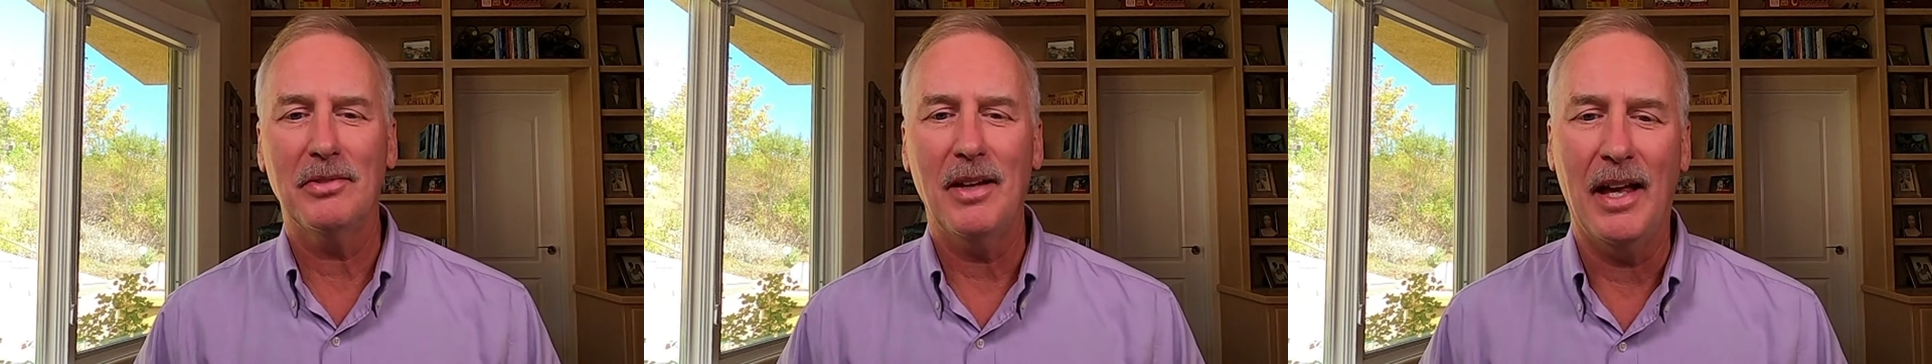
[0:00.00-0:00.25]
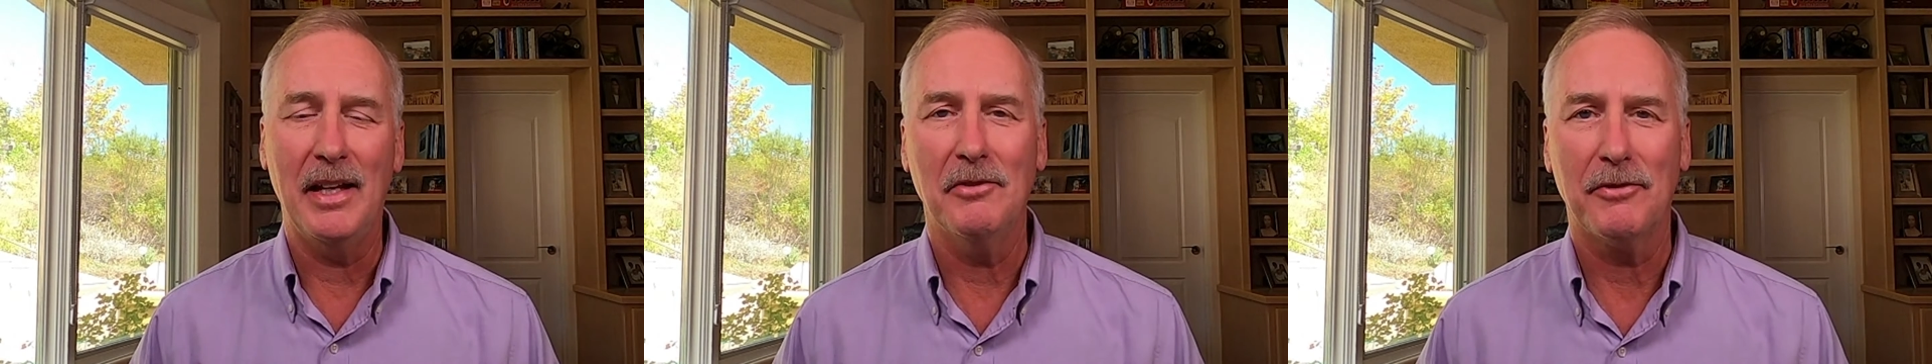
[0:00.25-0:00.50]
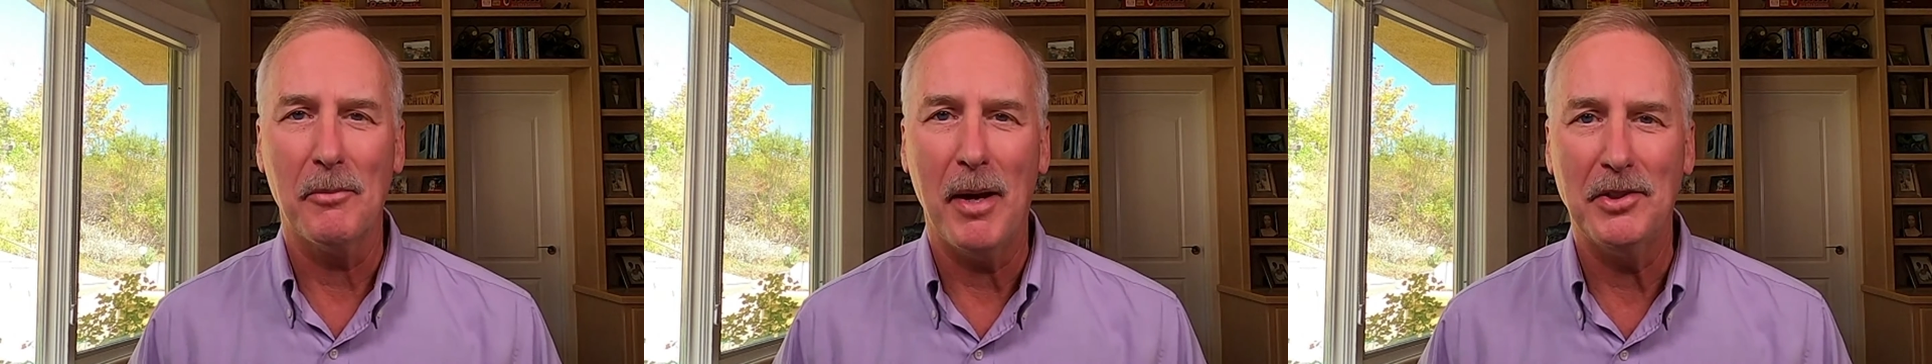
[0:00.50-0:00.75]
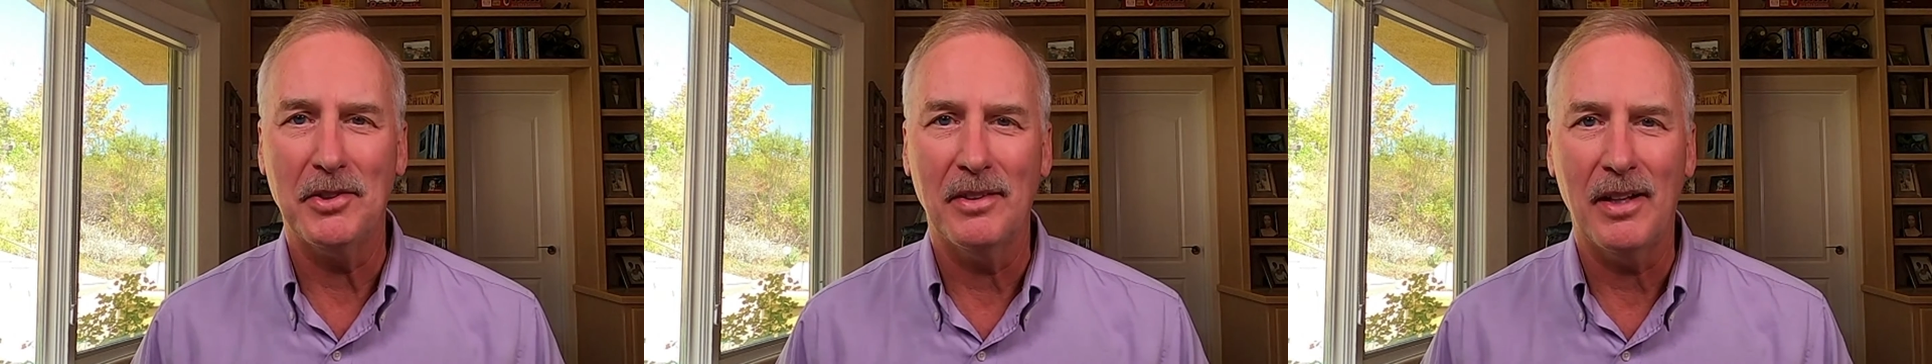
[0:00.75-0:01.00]
and
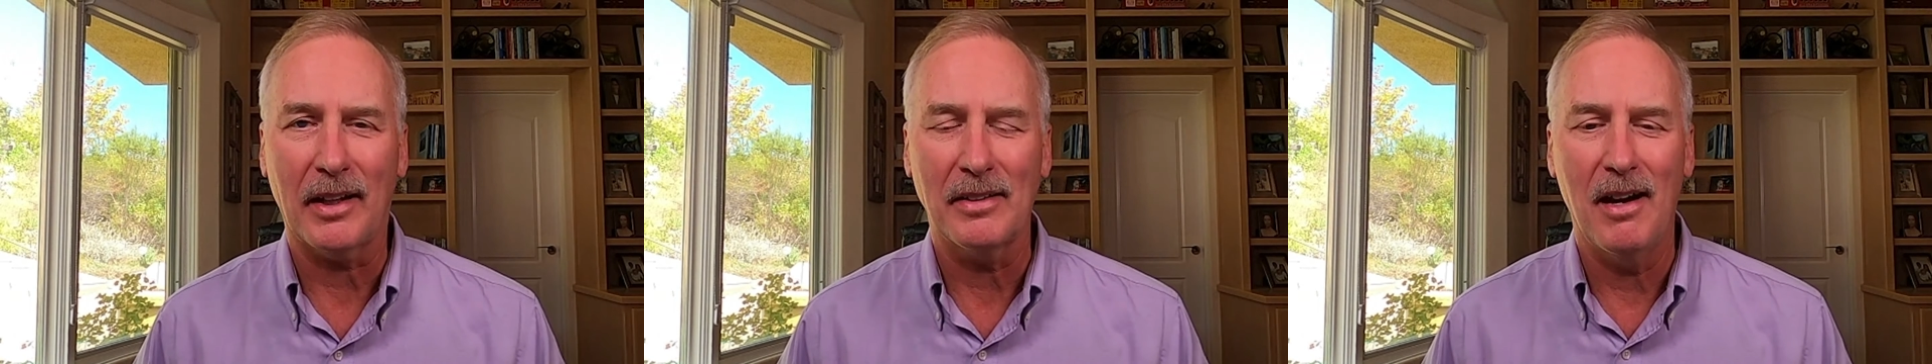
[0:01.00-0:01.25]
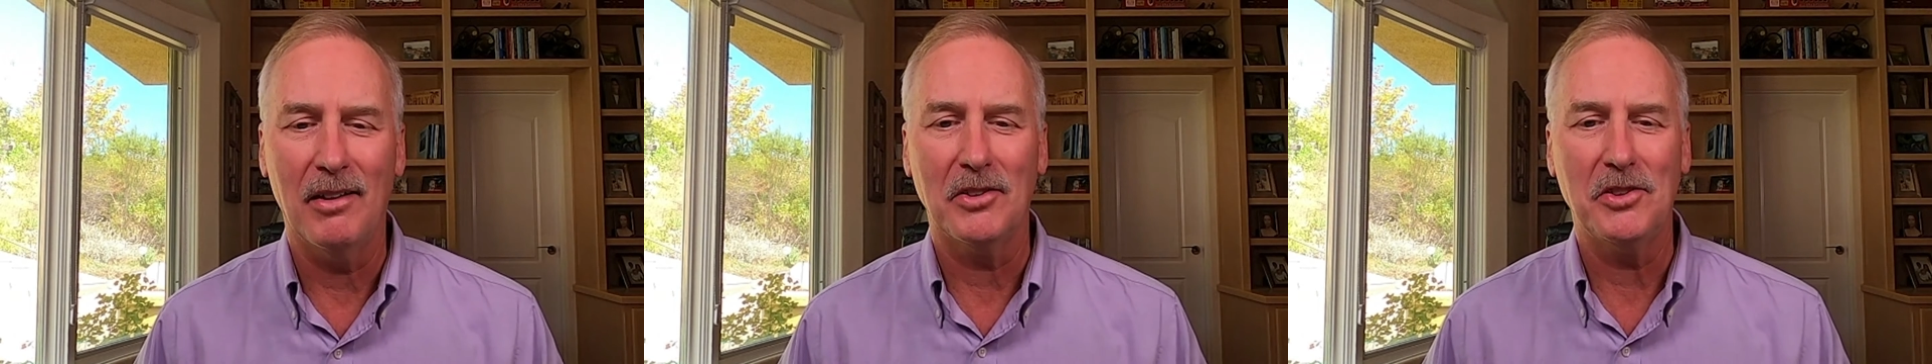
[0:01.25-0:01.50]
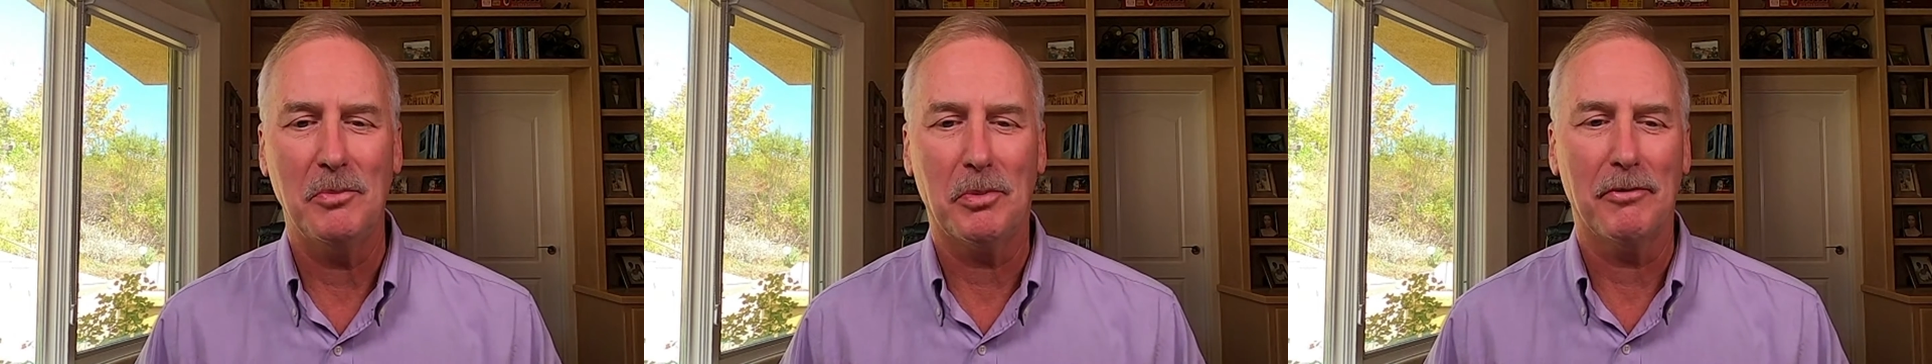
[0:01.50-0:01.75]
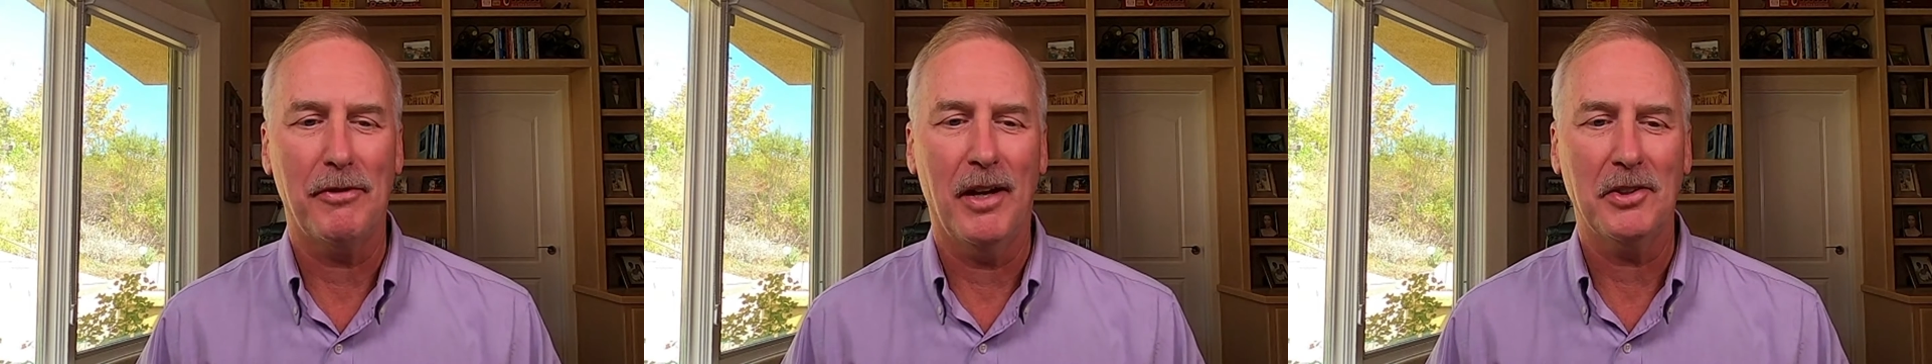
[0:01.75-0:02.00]
information technology
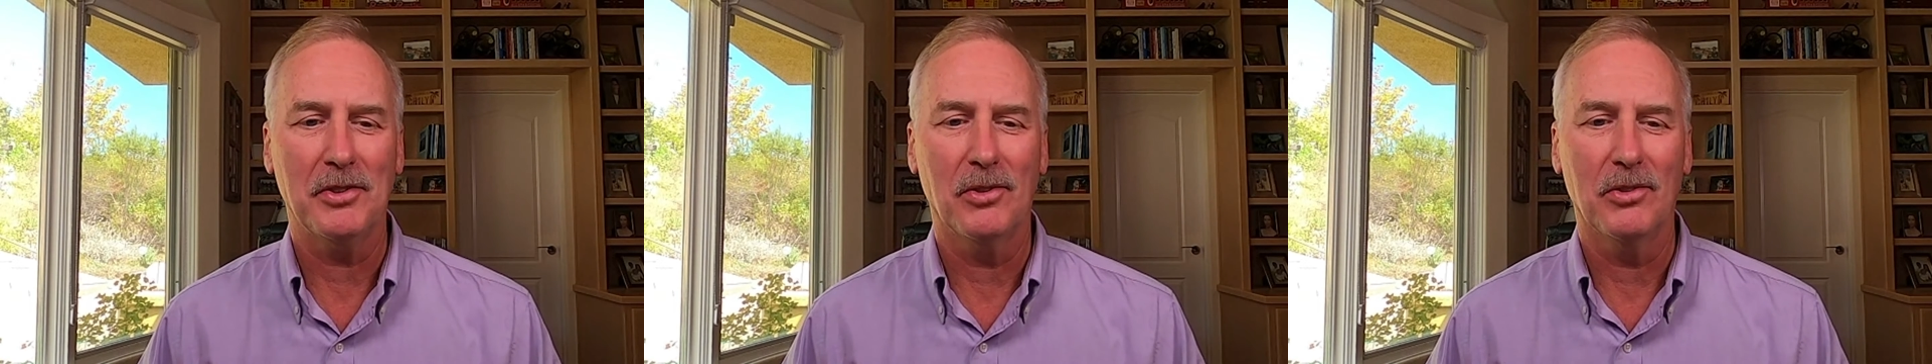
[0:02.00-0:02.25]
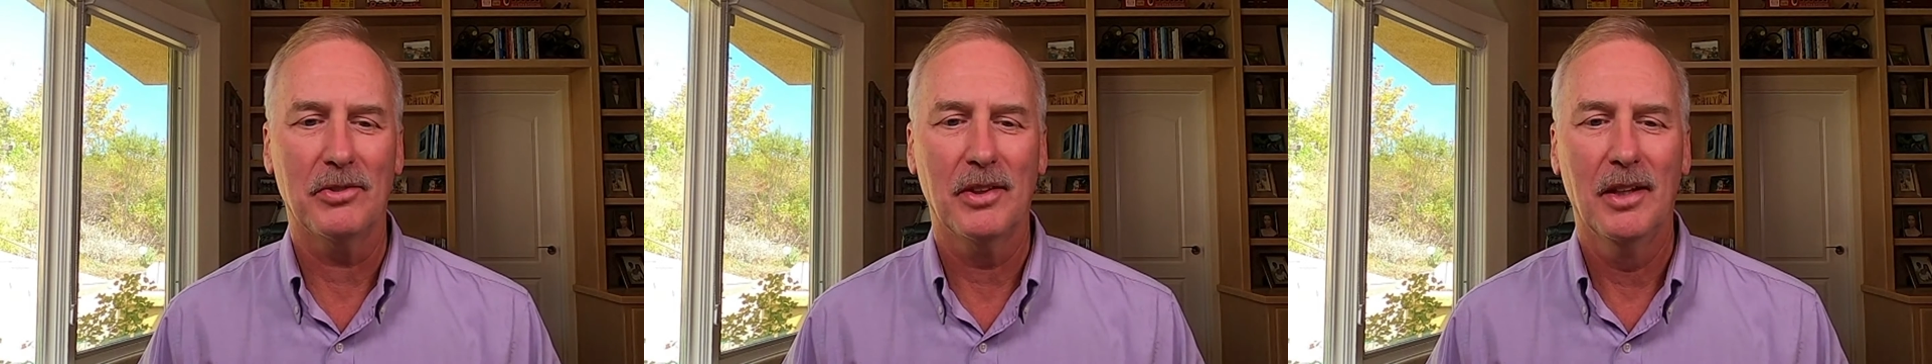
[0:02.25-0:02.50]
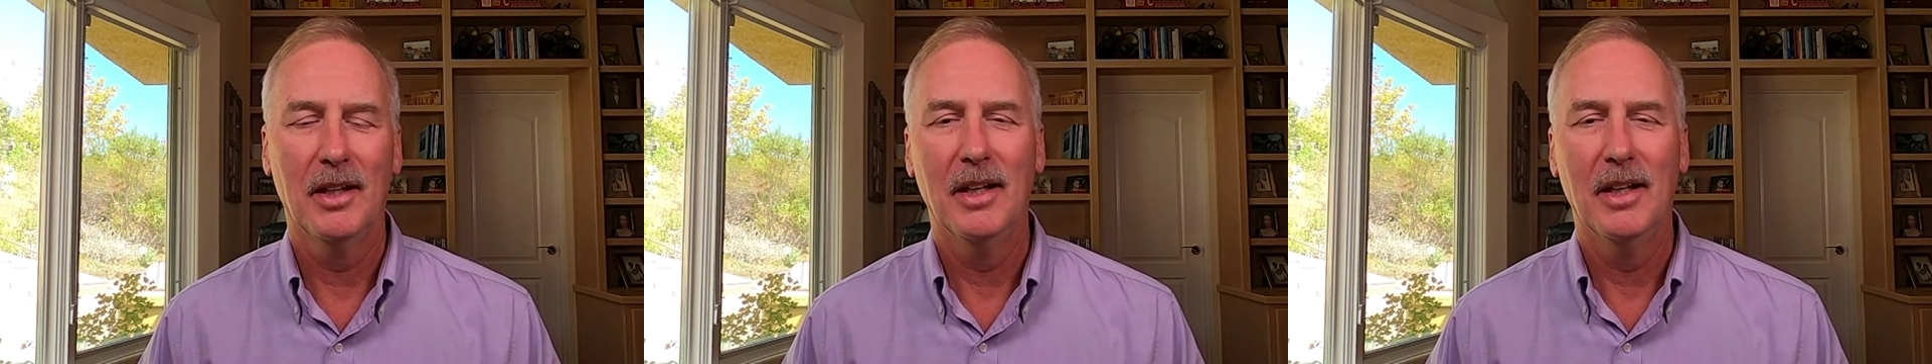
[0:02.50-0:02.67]
professionals.